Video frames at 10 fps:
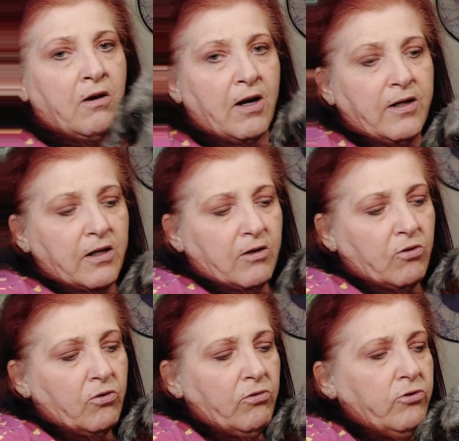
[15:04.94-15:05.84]
I didn't
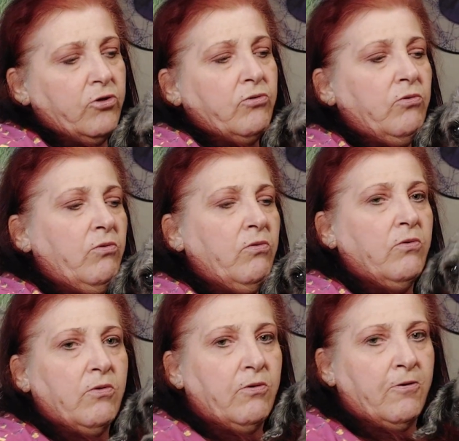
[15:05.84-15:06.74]
hurt you.
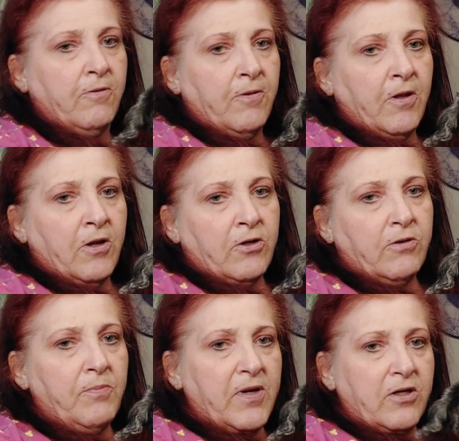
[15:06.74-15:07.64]

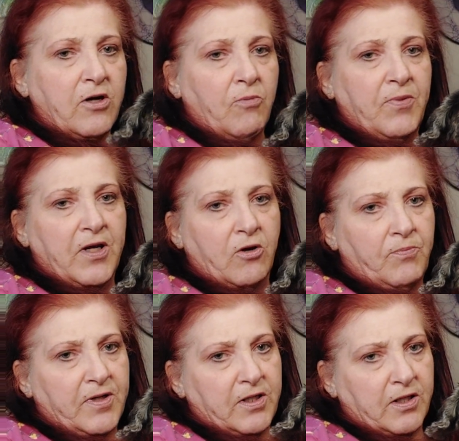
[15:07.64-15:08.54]
You're being yelpy
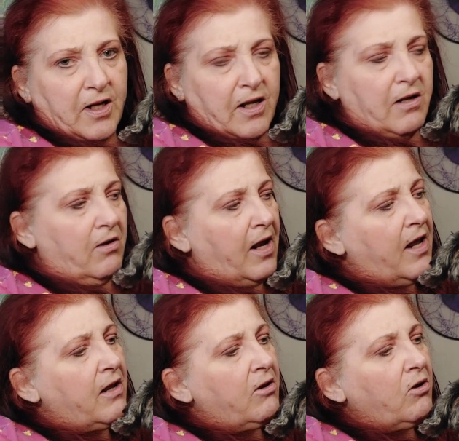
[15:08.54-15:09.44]
yelpy today.
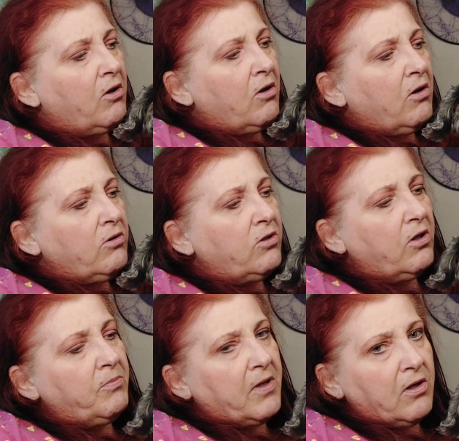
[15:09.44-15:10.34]
Hey,
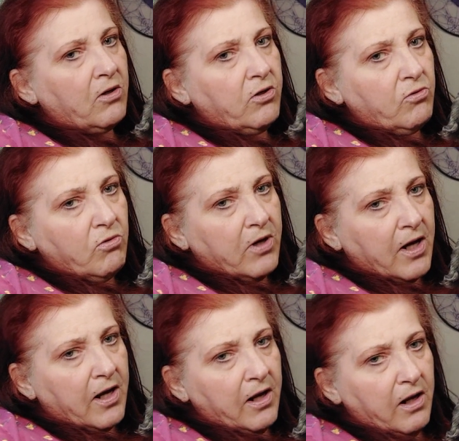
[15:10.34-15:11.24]
Jellybean, are you
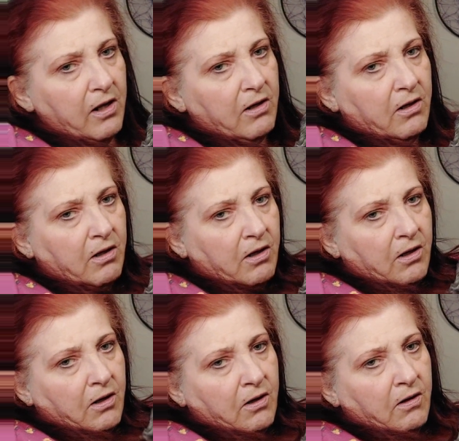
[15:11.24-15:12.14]
okay?
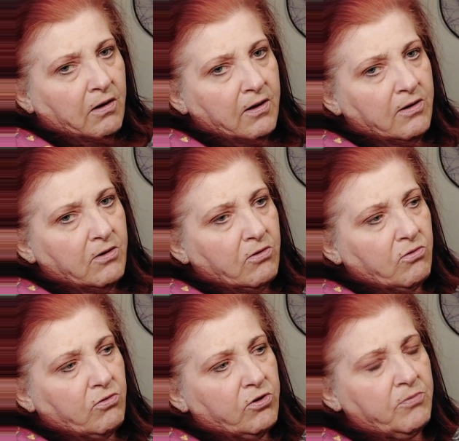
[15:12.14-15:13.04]
I
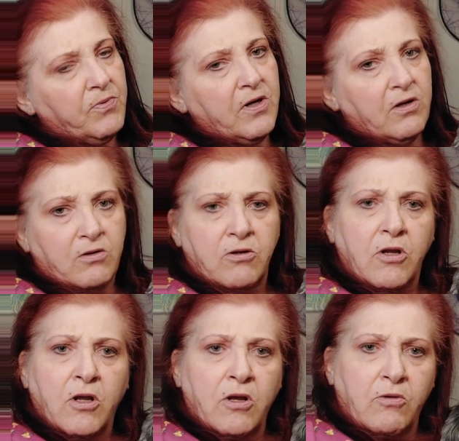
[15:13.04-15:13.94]
know, she's been
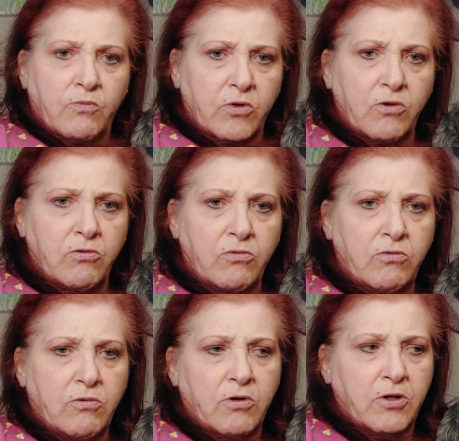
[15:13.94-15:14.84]

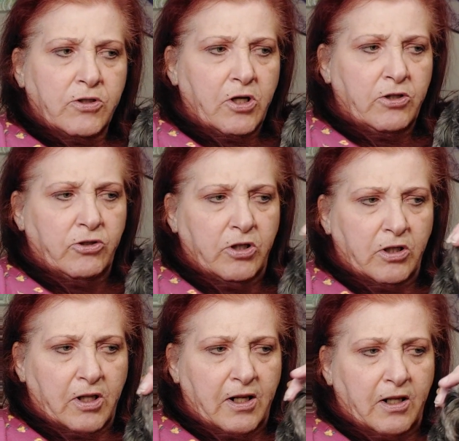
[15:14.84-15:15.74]
real touchy
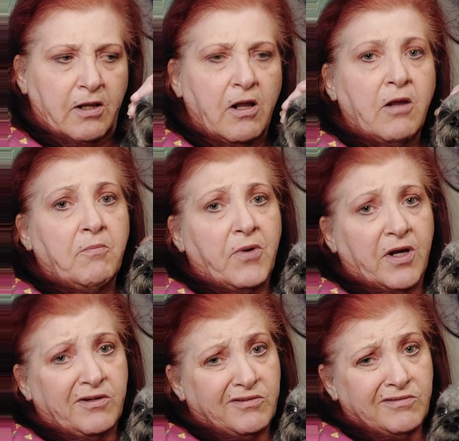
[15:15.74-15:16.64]
lately,
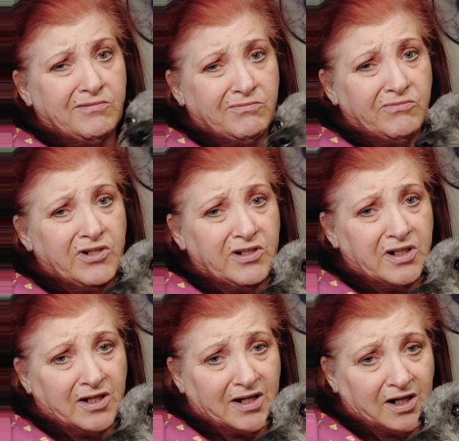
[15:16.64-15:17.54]
but she
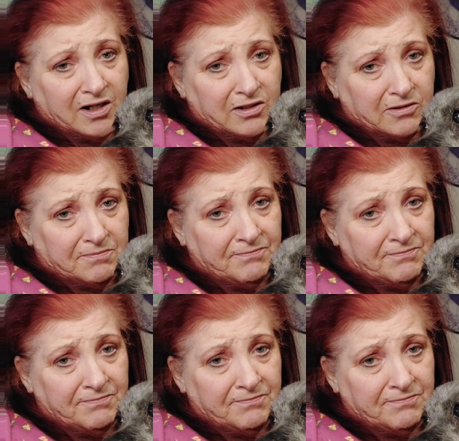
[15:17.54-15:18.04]
didn't heat.